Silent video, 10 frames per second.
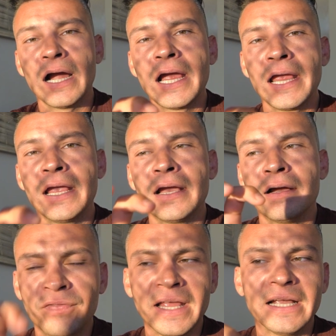I
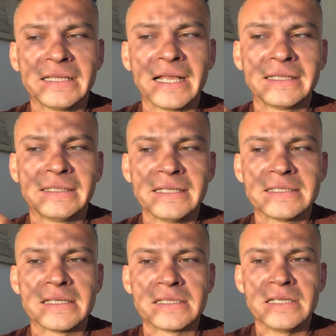think that
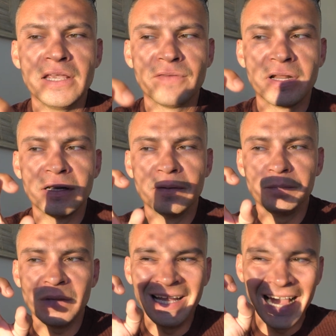this is even
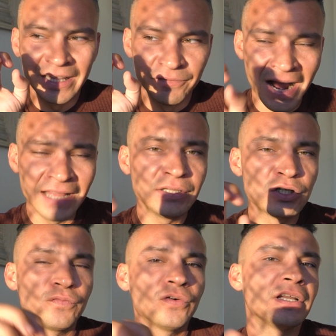
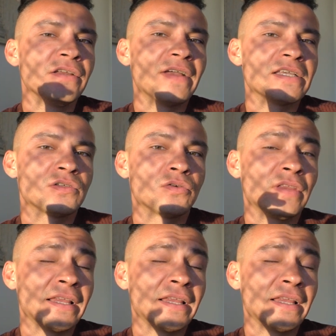advantage for the investor